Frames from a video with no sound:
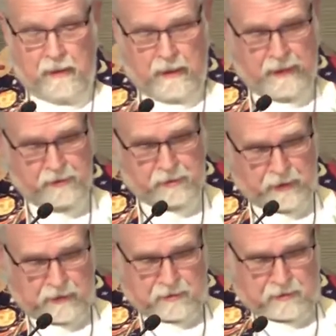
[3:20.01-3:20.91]
I
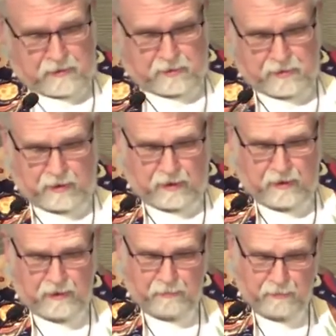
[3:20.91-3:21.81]
just
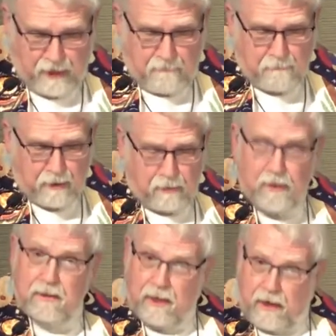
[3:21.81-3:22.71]
saw the rainbow
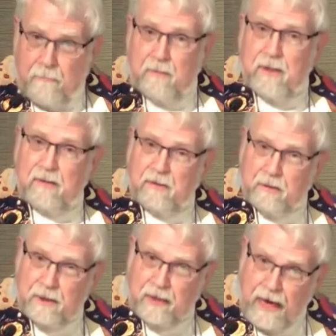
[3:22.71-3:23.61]
attempting
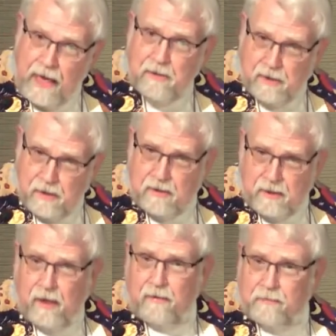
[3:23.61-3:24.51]
to attach
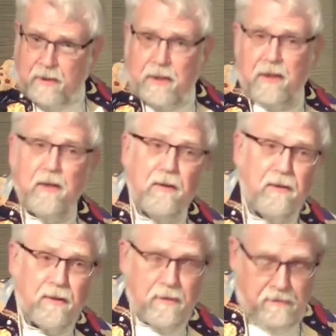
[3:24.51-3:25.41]
itself to the earth."